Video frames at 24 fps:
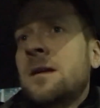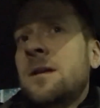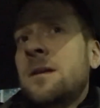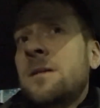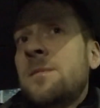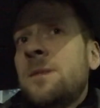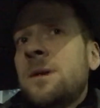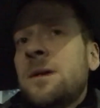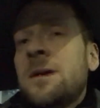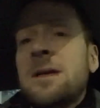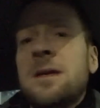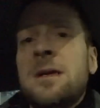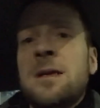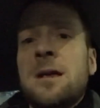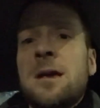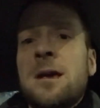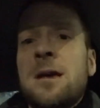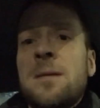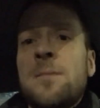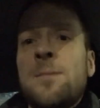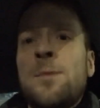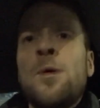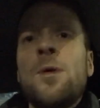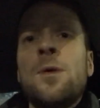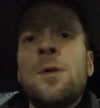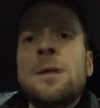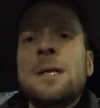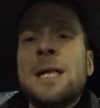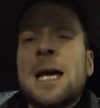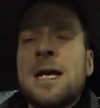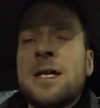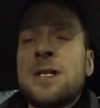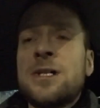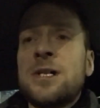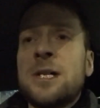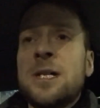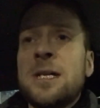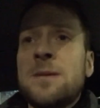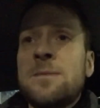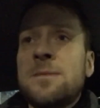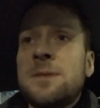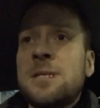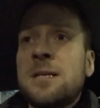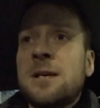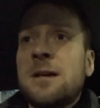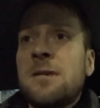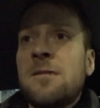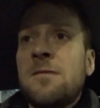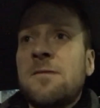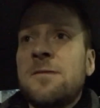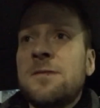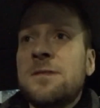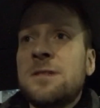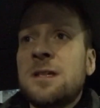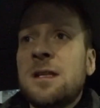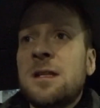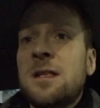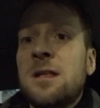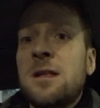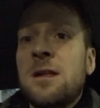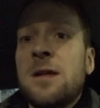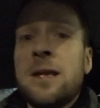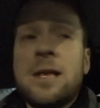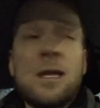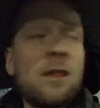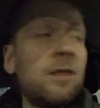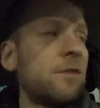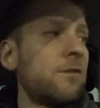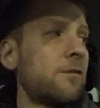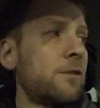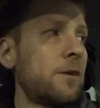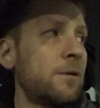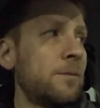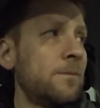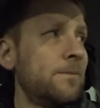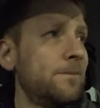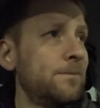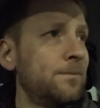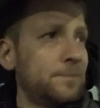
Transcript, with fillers: by uh, Paul Naschy himself as a lycanthrope.